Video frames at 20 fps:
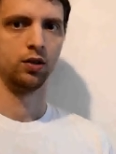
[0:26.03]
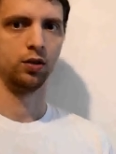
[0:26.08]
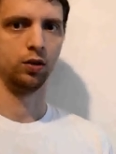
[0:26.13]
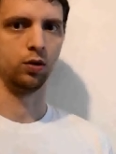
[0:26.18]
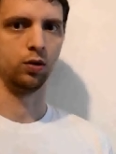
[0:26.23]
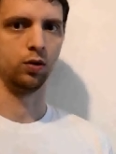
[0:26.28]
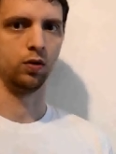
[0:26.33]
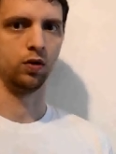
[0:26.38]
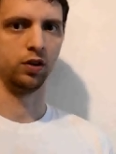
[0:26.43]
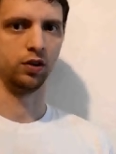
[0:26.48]

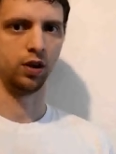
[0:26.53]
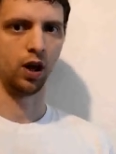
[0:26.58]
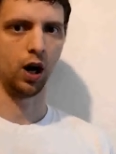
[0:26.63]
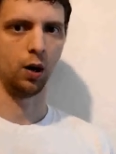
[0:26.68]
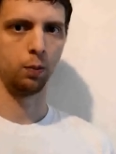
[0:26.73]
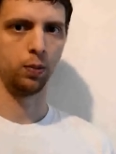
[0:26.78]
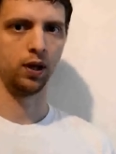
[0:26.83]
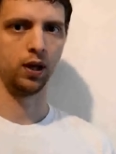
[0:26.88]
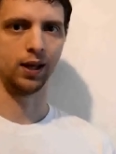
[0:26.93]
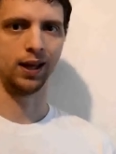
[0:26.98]
to the
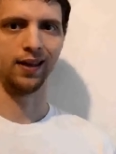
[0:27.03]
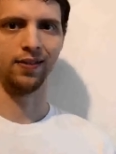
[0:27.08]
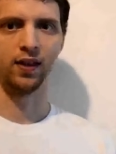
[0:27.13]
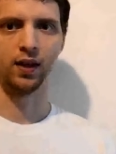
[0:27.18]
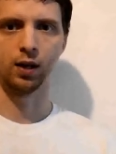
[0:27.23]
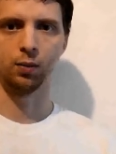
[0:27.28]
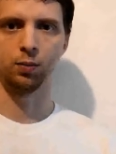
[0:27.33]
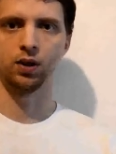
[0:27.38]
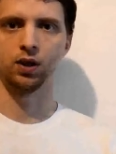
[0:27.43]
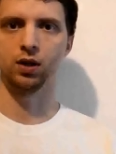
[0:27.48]
topic. And
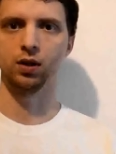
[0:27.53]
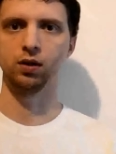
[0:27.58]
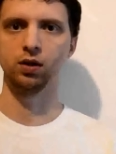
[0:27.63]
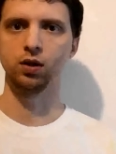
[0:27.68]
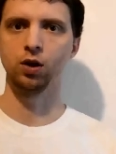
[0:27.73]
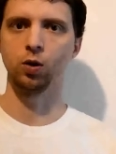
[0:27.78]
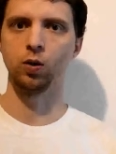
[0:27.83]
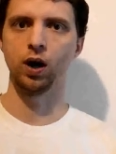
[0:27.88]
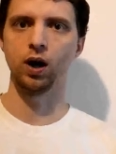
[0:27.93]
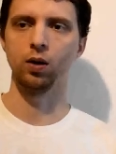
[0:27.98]
then I'm going
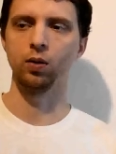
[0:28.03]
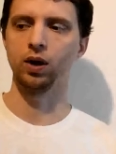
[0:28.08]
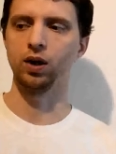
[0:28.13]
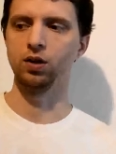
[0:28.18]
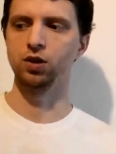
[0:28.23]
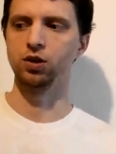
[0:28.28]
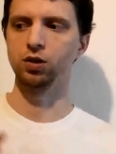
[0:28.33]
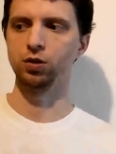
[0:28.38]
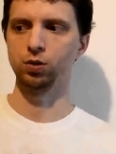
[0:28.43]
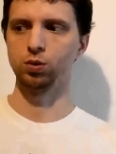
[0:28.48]
to go out
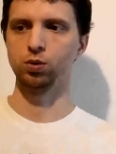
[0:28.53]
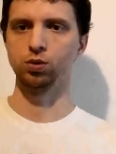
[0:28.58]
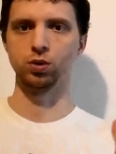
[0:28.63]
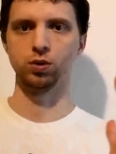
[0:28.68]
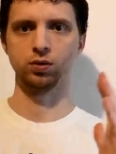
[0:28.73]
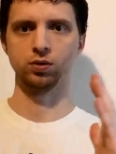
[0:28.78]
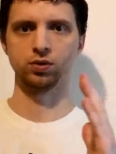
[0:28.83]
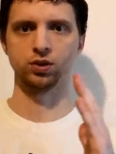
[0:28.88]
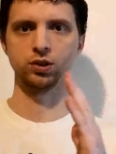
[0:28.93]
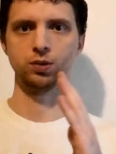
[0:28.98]
and
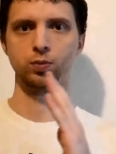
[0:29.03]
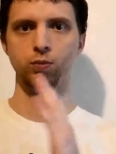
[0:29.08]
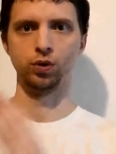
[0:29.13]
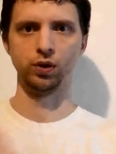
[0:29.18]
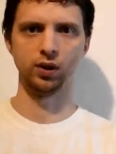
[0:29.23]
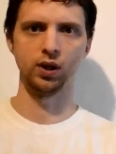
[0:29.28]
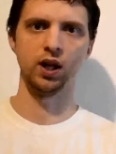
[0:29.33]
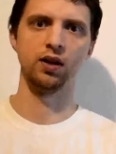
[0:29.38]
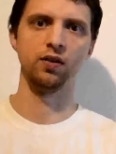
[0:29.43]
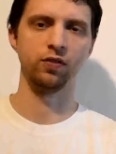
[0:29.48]
do some
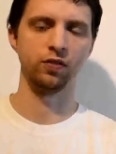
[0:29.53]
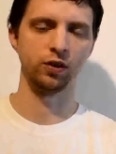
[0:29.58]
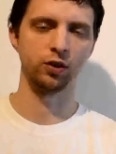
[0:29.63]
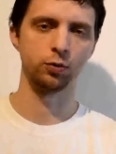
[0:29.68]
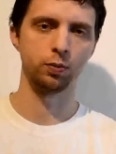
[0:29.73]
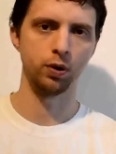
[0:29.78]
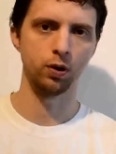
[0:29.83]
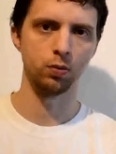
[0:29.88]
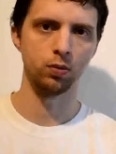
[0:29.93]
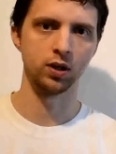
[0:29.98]
real-life
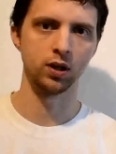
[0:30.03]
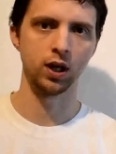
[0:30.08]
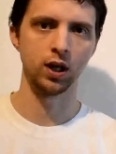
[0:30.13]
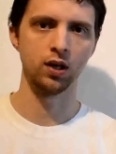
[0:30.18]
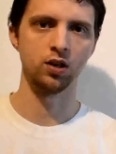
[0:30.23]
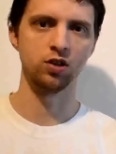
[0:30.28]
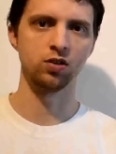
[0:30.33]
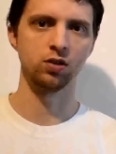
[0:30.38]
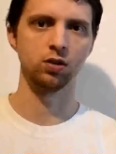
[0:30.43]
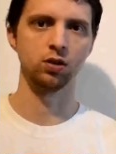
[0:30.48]

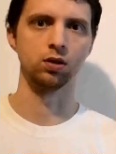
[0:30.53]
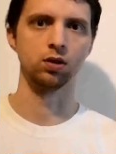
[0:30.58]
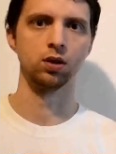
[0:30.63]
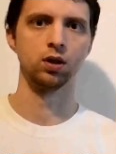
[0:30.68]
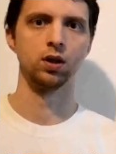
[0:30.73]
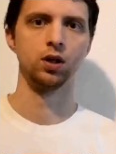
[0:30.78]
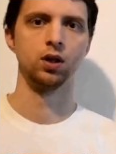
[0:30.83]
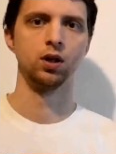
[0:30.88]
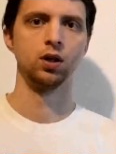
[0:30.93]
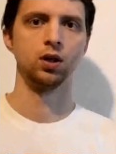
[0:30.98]
experimentation
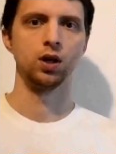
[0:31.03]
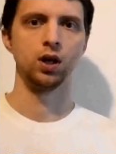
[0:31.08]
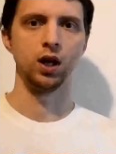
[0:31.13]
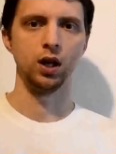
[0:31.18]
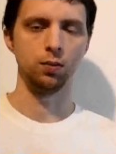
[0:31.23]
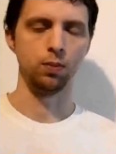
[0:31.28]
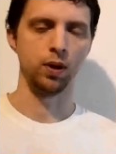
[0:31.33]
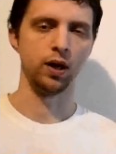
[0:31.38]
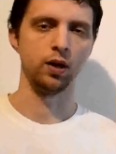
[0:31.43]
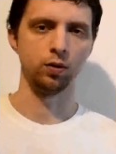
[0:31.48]

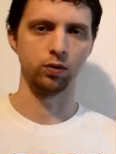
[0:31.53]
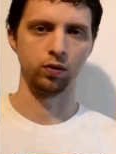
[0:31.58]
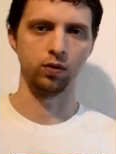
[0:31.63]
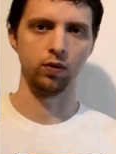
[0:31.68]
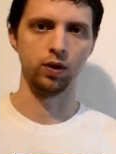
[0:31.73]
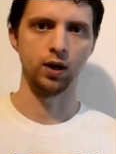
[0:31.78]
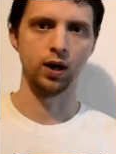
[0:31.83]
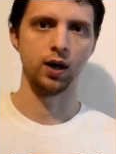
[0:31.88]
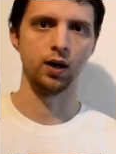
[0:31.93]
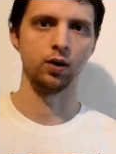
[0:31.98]
in my own
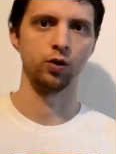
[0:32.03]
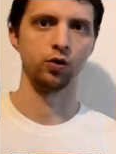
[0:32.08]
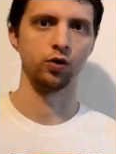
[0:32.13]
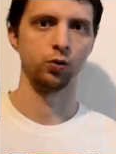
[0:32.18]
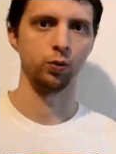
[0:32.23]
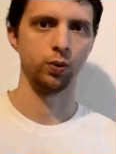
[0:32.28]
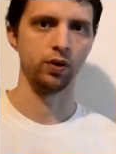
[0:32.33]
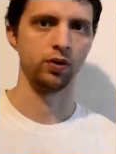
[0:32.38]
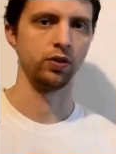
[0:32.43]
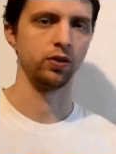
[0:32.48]

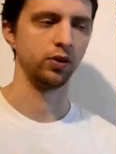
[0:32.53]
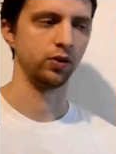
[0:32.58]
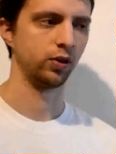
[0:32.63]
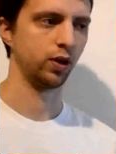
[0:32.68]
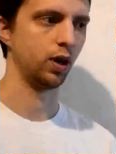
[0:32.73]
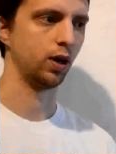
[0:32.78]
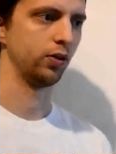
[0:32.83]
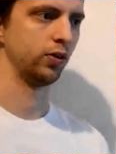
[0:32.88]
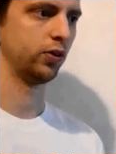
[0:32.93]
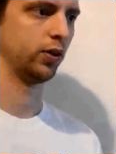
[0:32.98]
greenhouse with this
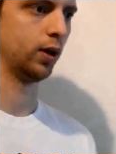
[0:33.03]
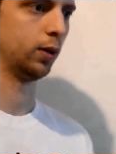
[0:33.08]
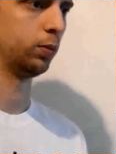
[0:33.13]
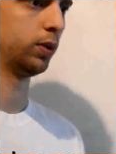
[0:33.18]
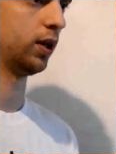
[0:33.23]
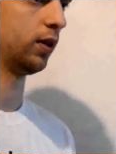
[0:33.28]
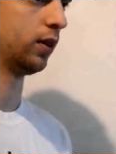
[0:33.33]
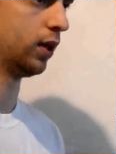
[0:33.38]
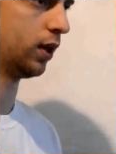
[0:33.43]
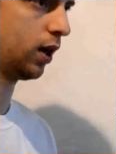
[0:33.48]

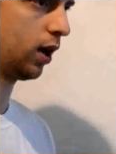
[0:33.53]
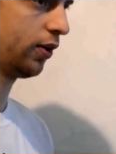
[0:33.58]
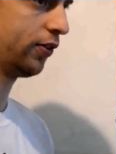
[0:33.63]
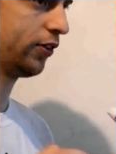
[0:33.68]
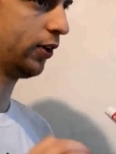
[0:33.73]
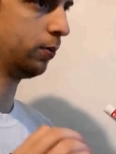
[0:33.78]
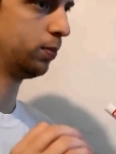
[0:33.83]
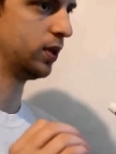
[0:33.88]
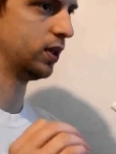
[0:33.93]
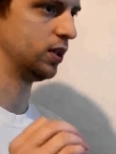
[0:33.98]
concept. And the
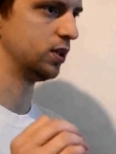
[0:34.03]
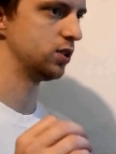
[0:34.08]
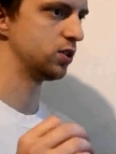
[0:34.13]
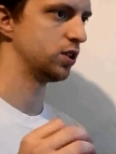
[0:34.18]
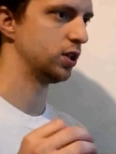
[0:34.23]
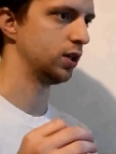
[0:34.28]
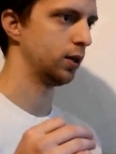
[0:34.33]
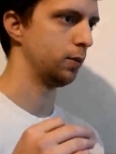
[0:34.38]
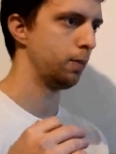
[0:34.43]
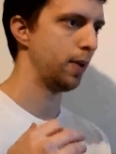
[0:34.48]
concept
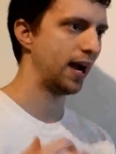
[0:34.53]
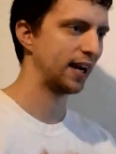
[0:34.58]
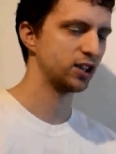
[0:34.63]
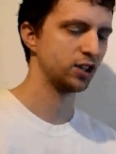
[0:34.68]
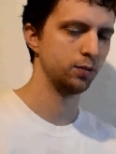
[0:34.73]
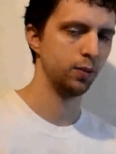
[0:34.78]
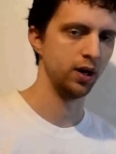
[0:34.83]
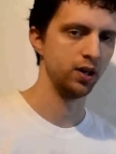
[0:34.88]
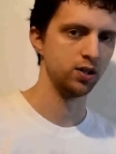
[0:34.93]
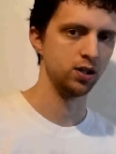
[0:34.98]
is
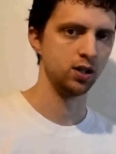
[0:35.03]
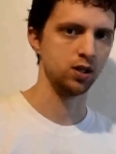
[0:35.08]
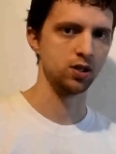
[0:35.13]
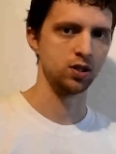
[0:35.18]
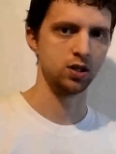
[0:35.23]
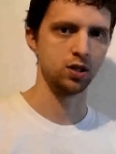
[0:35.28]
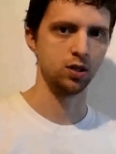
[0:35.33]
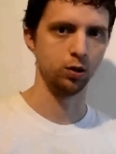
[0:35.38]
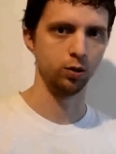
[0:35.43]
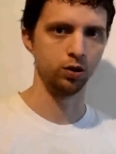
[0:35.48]

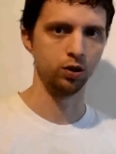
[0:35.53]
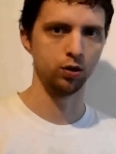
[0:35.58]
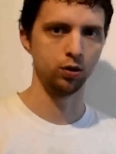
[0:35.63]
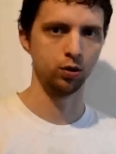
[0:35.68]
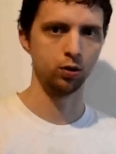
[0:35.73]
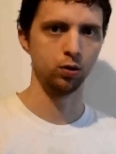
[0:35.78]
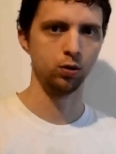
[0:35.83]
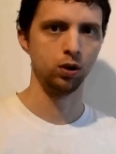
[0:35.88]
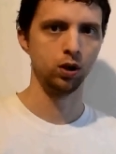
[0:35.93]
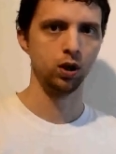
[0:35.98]
maximizing
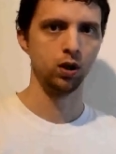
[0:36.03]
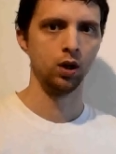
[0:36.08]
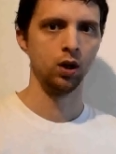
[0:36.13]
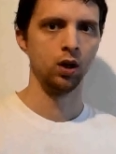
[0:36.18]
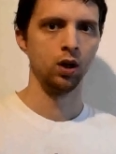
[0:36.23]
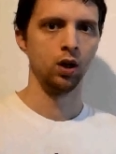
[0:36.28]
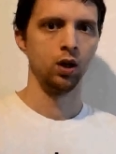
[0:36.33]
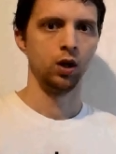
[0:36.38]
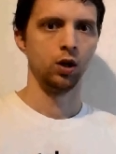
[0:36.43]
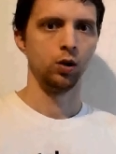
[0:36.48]
CO2,
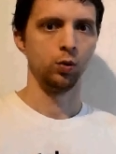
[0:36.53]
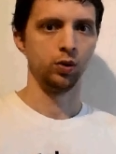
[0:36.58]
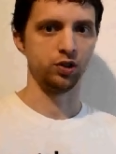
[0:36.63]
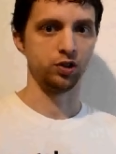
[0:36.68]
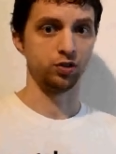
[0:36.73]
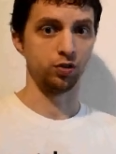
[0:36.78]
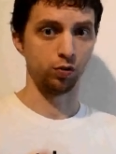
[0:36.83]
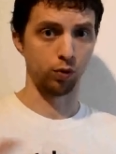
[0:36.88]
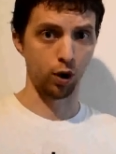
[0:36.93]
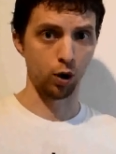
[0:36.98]

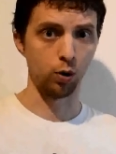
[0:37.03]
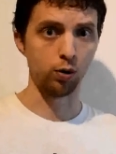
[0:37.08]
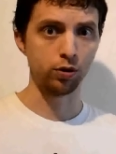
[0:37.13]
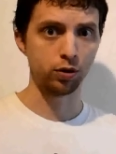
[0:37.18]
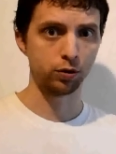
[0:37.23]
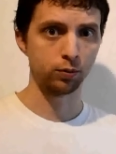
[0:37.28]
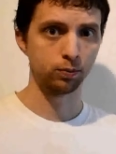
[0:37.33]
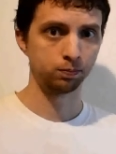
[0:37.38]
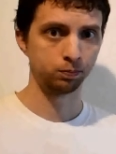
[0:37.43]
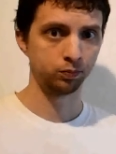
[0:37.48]
which is
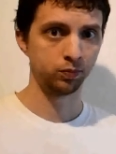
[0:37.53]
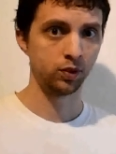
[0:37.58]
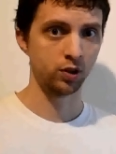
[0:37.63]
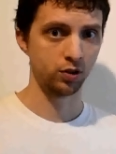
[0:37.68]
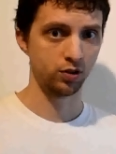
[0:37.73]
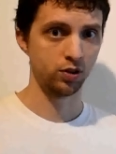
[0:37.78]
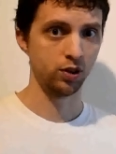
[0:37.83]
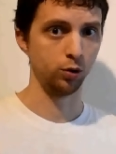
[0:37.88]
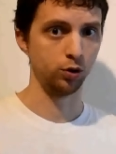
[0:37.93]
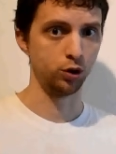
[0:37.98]
growth,
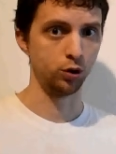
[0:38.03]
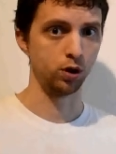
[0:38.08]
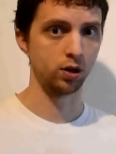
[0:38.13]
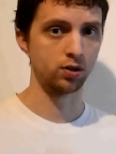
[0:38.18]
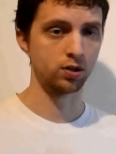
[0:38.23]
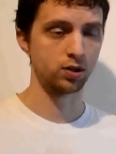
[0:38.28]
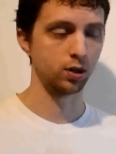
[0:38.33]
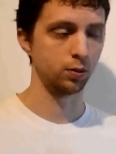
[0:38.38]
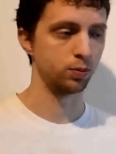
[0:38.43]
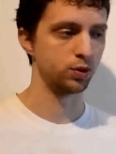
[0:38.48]
CO2
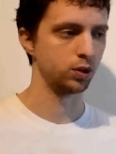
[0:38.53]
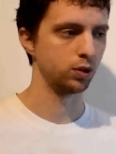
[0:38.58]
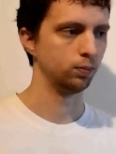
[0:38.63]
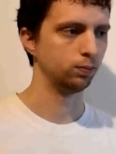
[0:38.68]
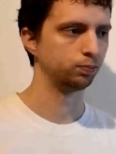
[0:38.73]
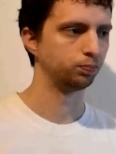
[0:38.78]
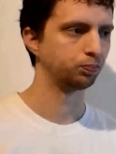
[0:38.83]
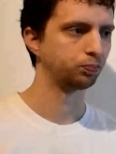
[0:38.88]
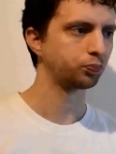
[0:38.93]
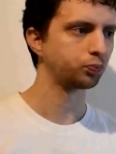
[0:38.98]

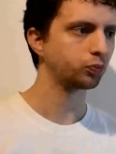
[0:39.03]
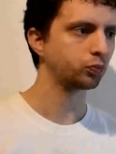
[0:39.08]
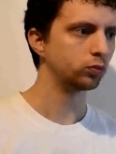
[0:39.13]
consumption,